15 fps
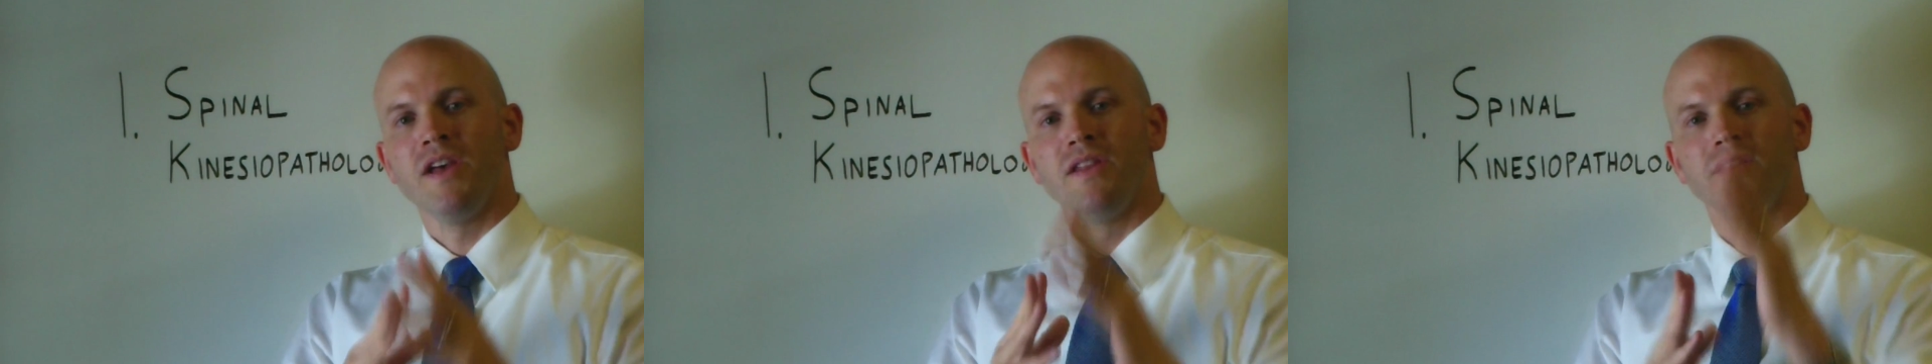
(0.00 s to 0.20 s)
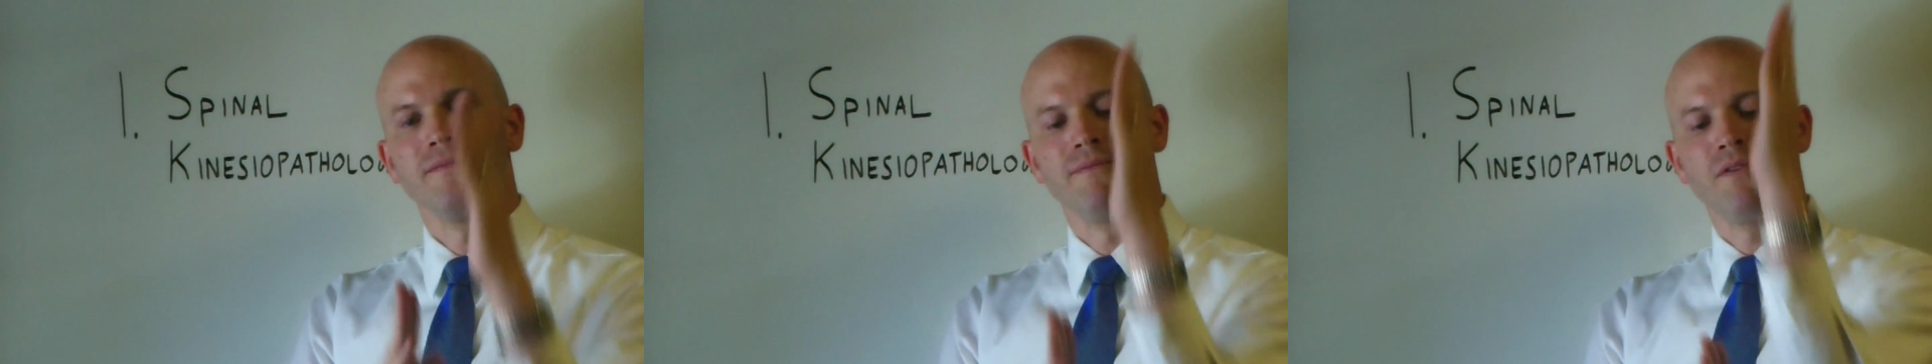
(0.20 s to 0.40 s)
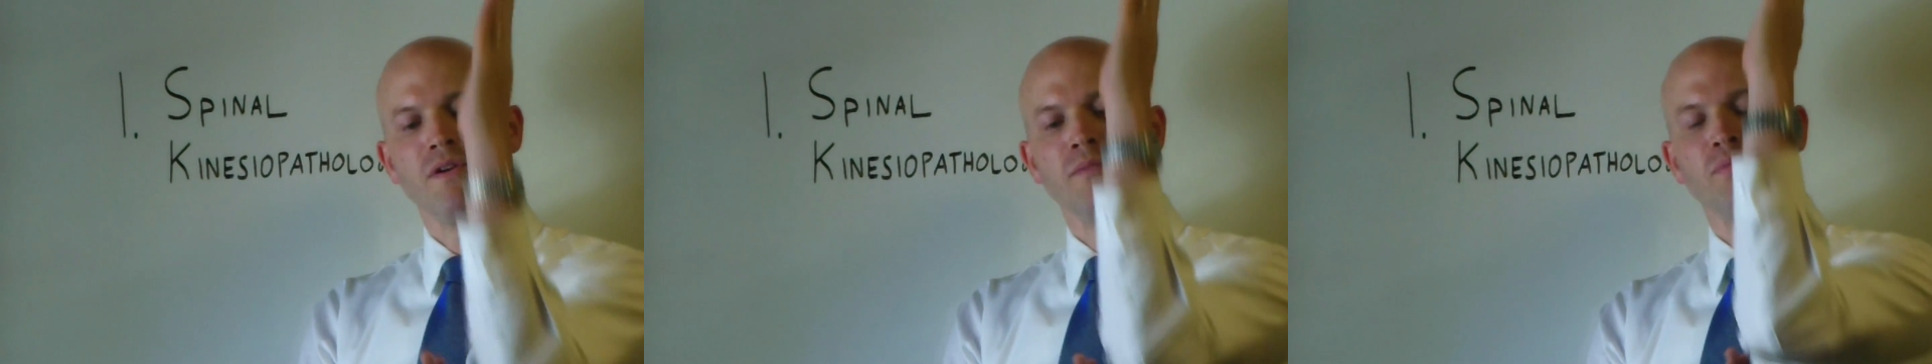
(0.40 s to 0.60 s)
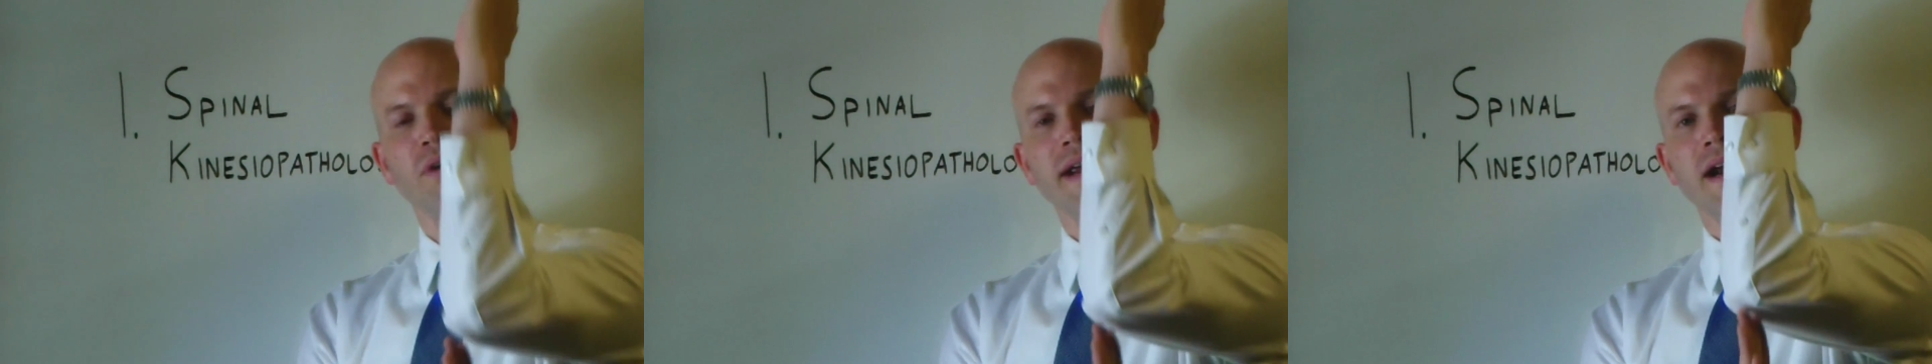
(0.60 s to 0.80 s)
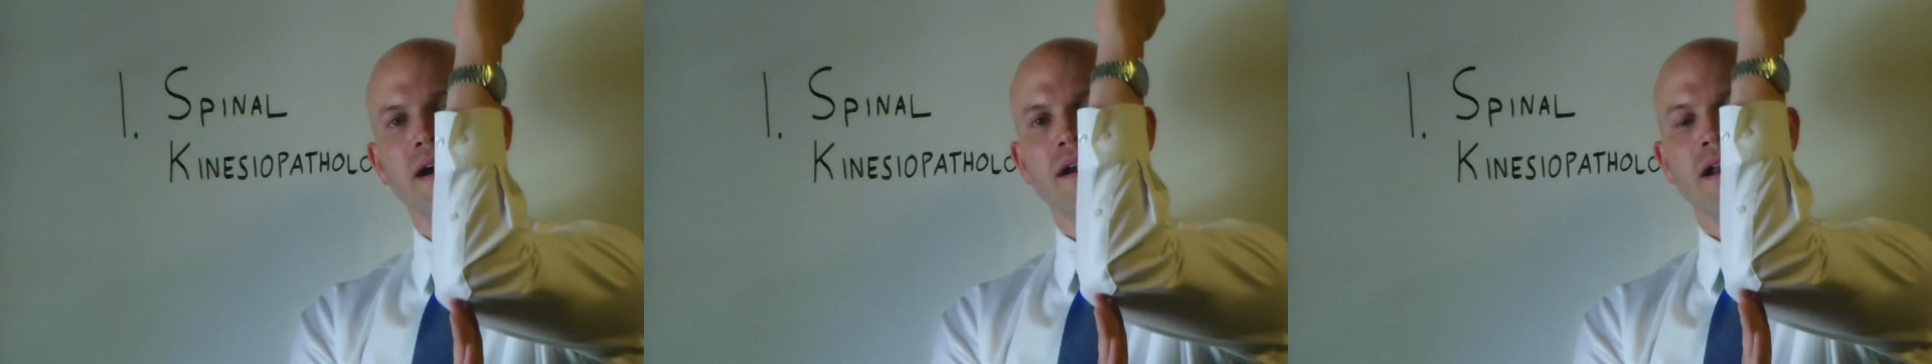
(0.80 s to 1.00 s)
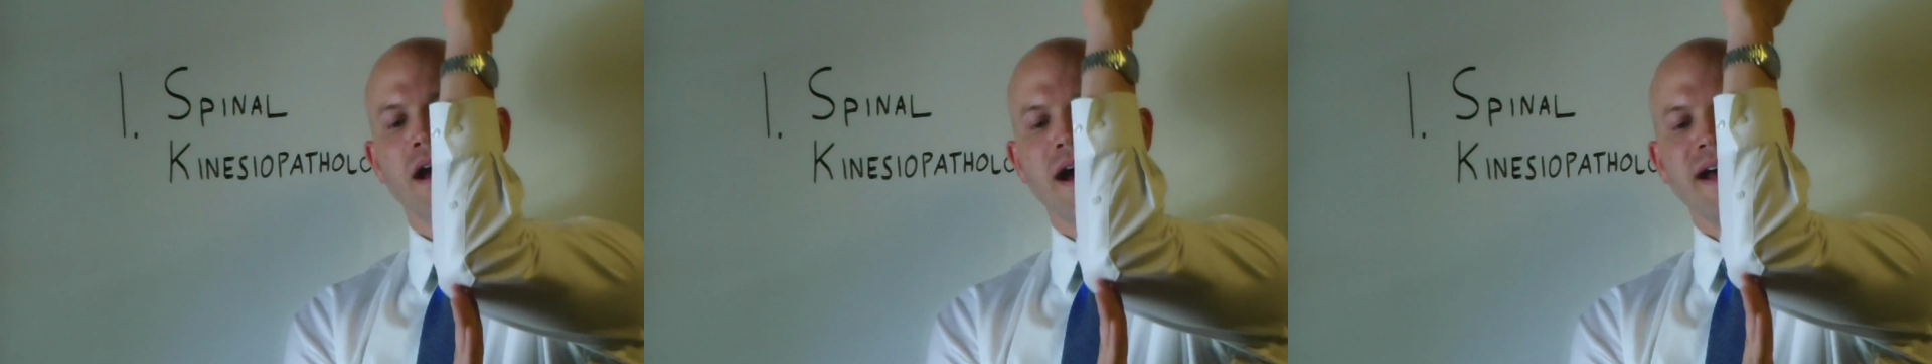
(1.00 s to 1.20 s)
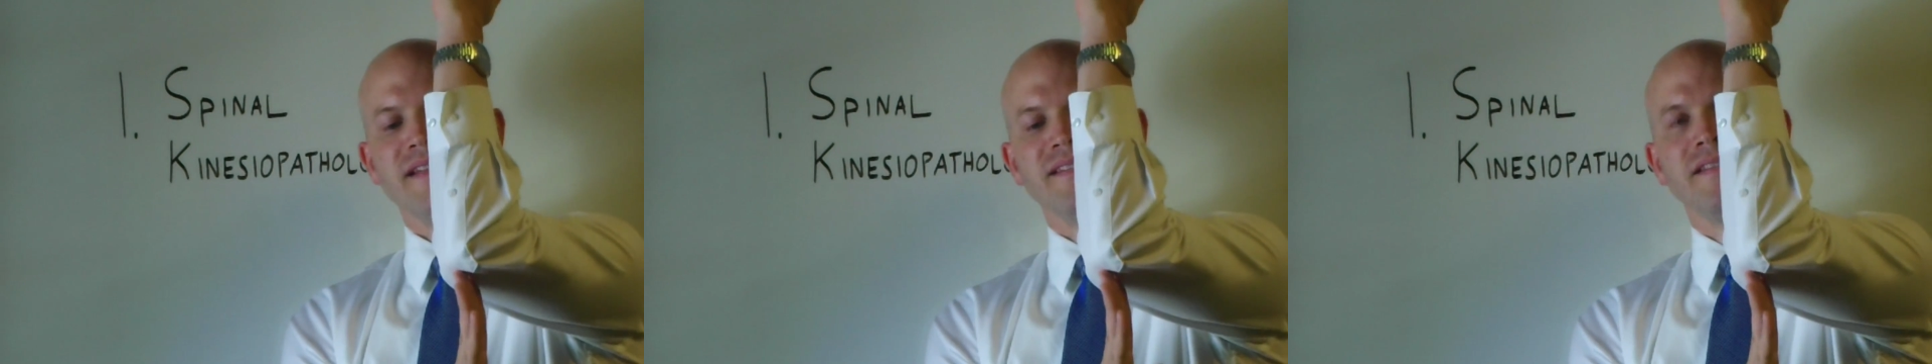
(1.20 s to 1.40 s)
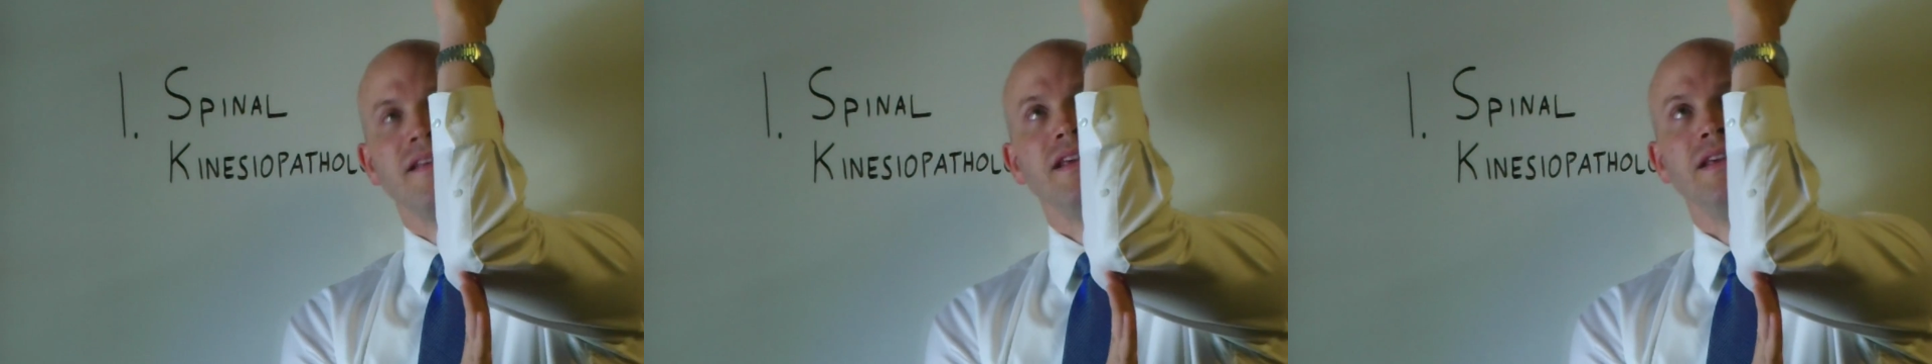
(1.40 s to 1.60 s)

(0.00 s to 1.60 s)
The vertebrae are not